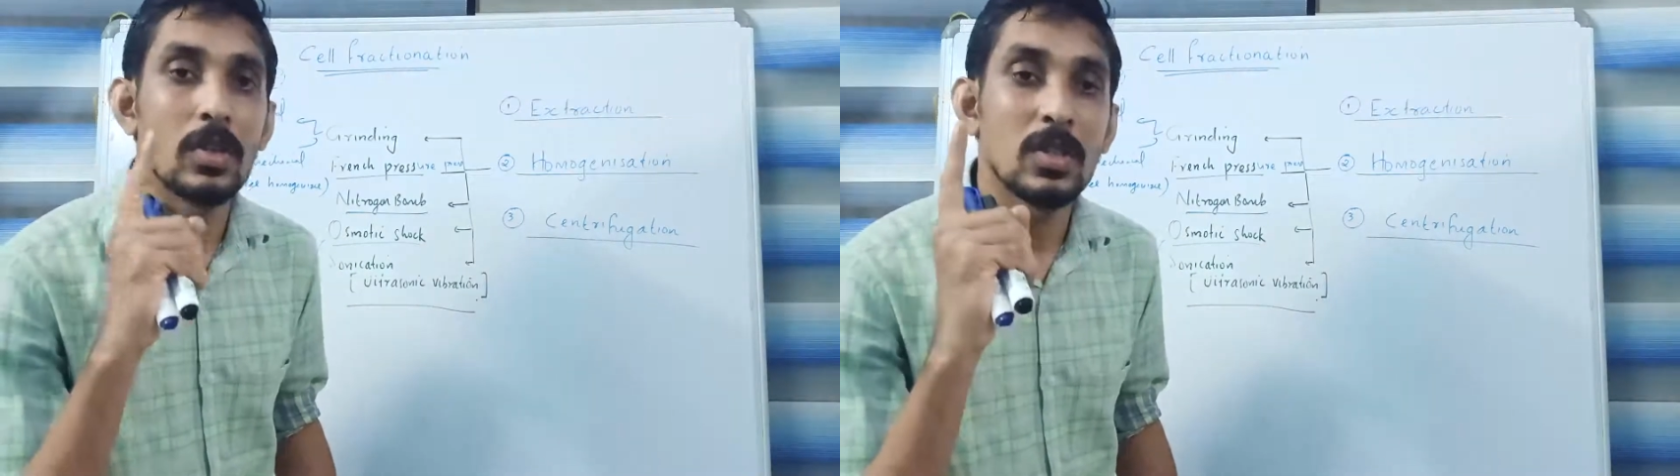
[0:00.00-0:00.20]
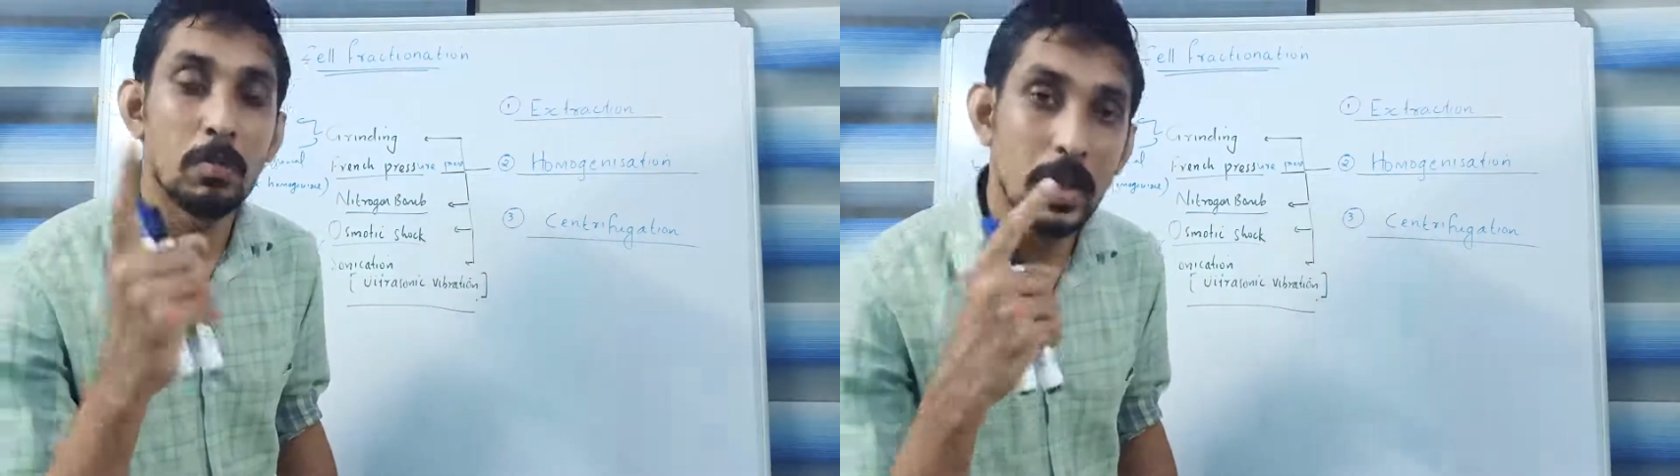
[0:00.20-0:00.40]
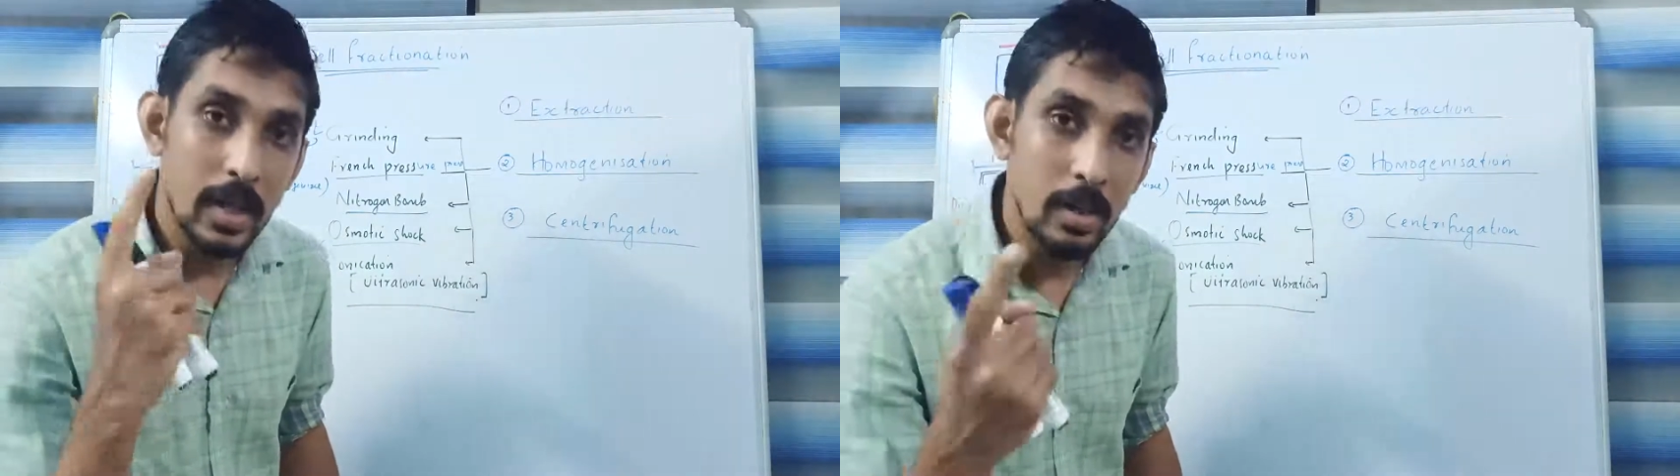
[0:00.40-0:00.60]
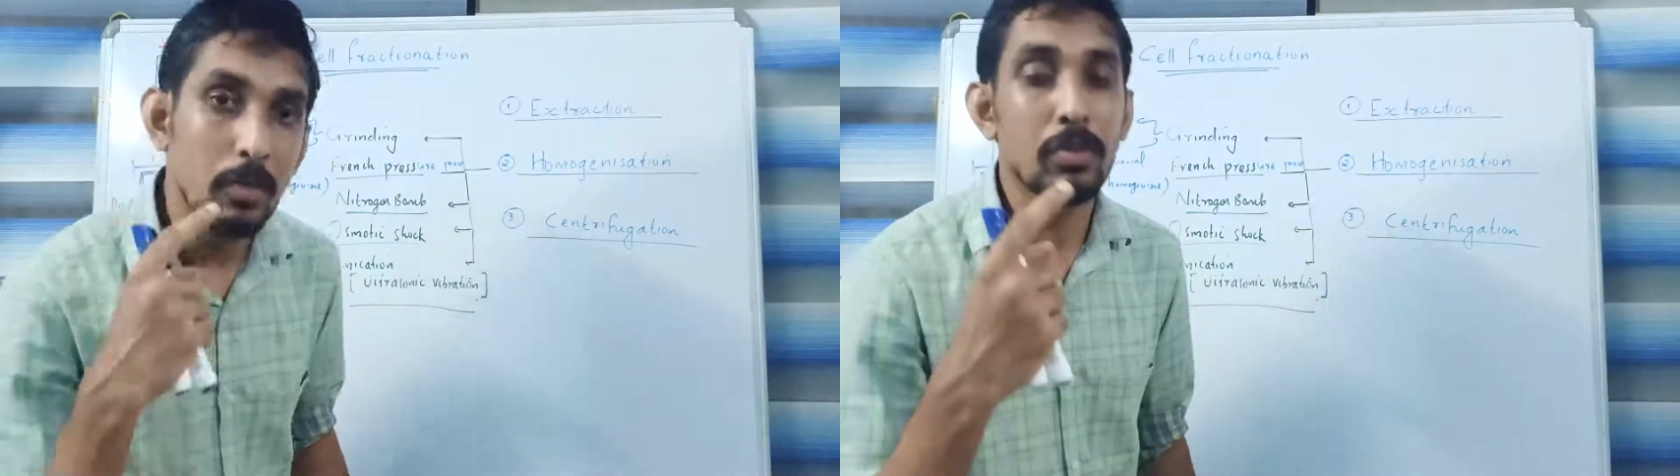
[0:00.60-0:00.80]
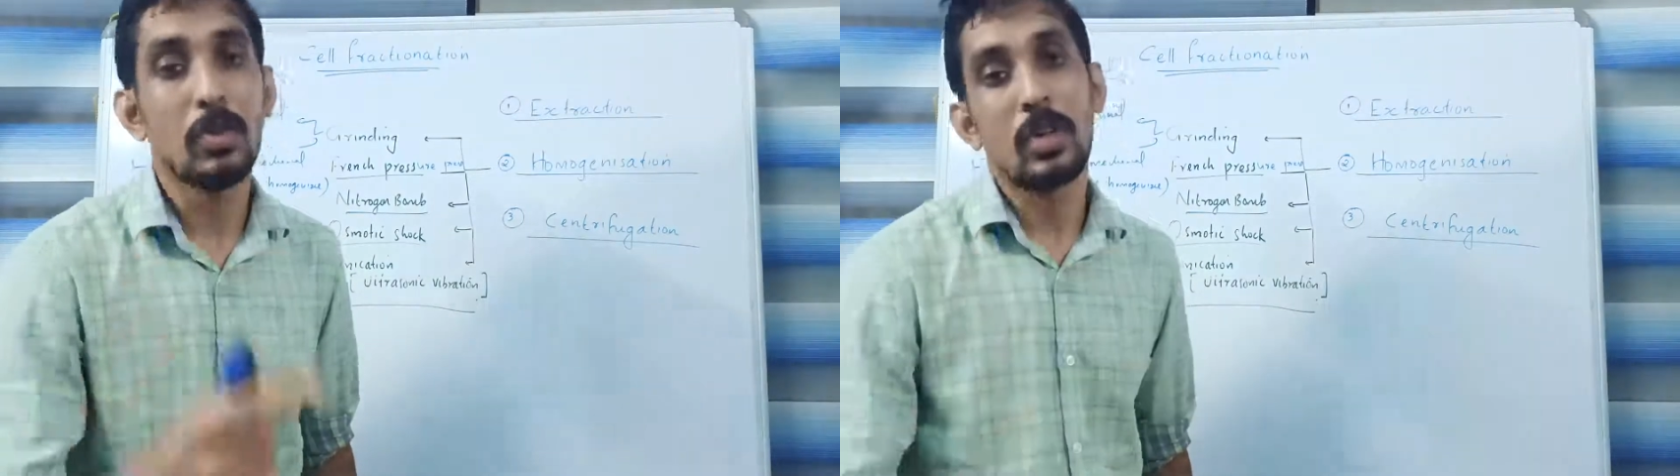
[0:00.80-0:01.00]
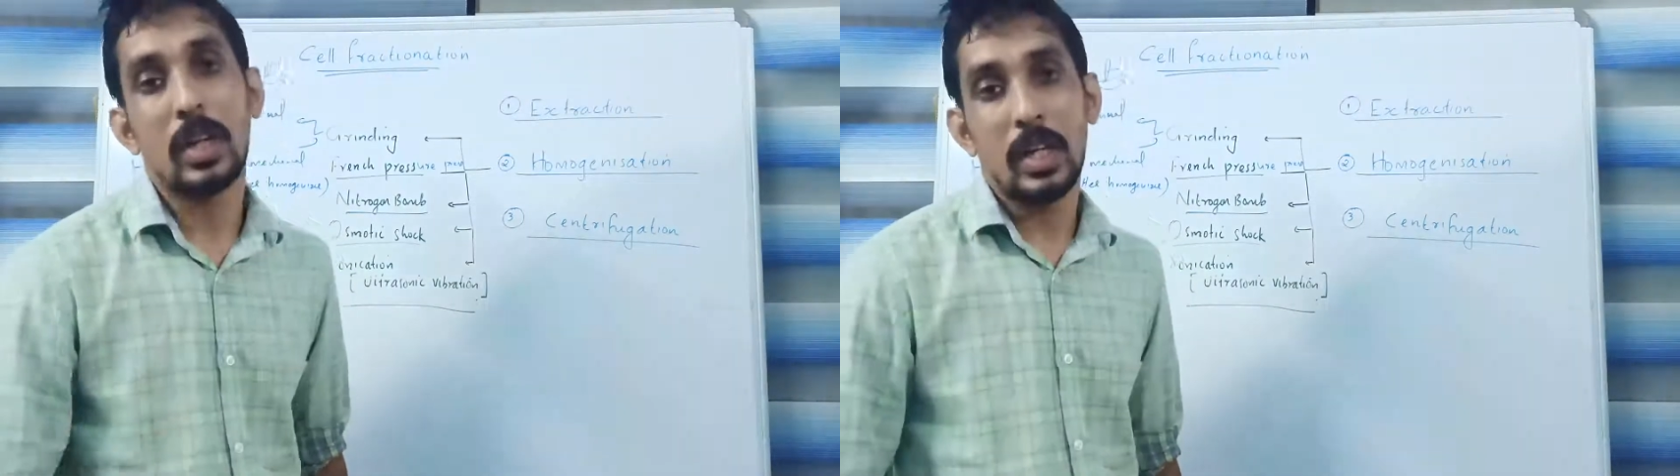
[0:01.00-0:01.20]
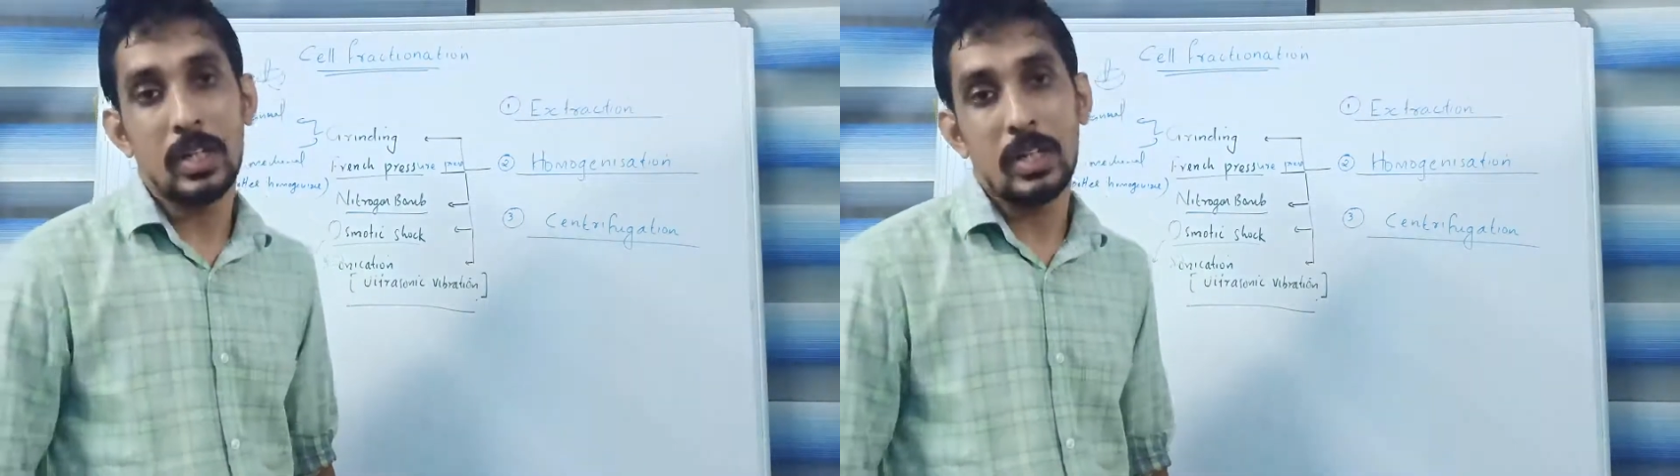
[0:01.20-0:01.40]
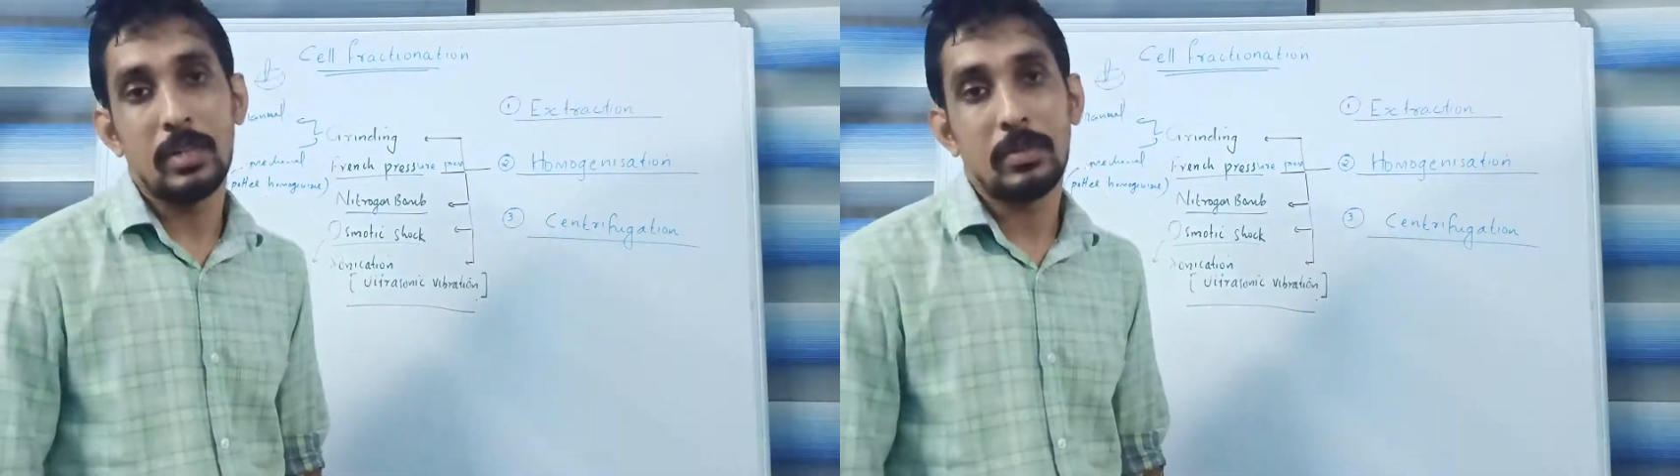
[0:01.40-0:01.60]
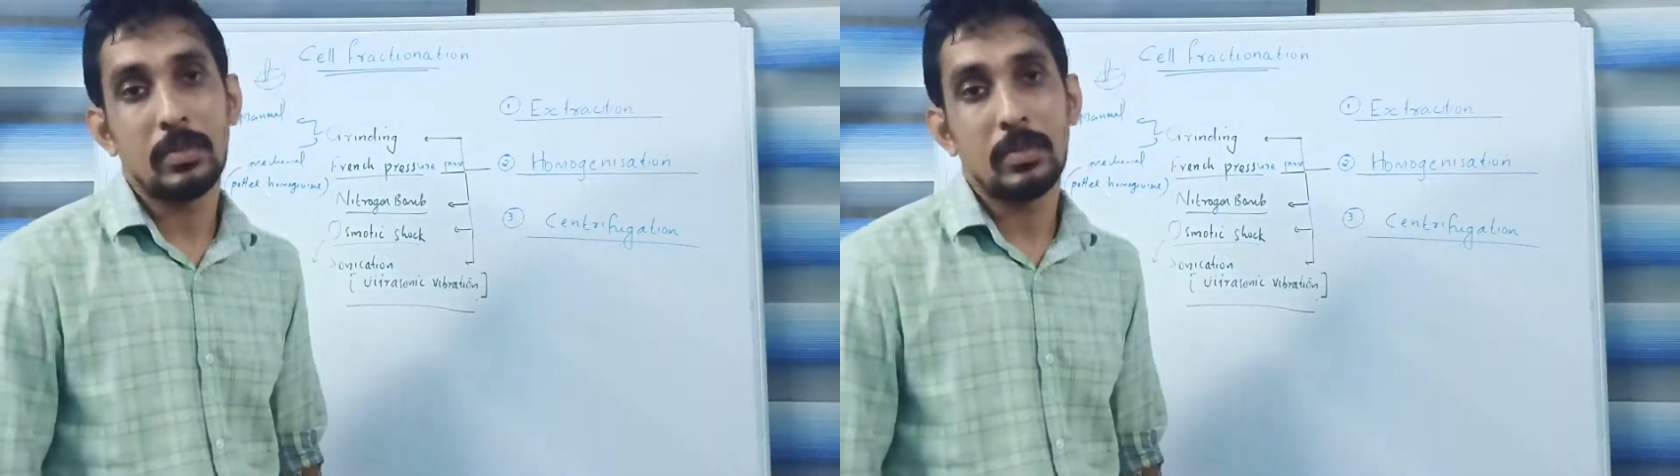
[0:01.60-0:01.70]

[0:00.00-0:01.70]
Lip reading: speed of rotation,